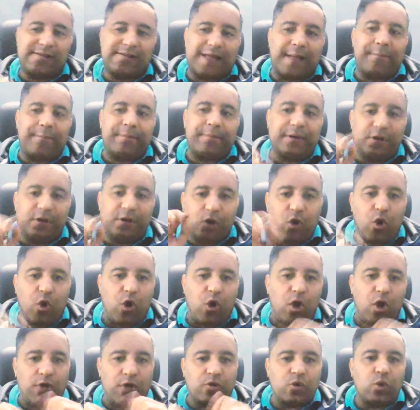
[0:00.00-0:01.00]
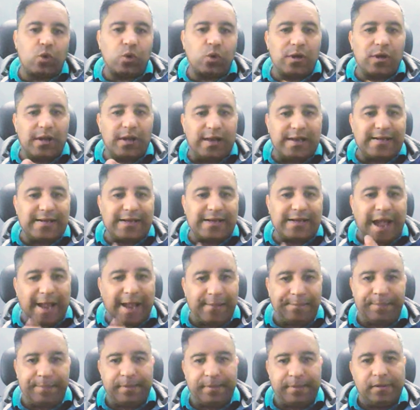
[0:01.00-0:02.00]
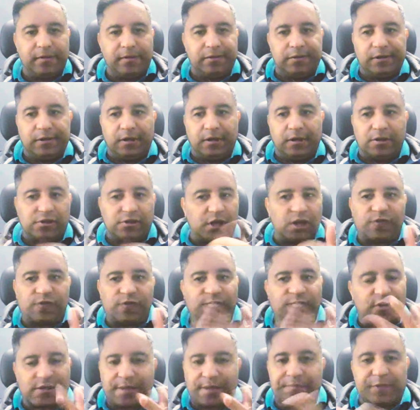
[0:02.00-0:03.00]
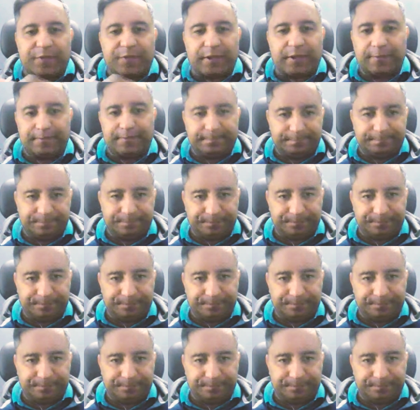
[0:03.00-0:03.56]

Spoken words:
example. Go on Google and search for something.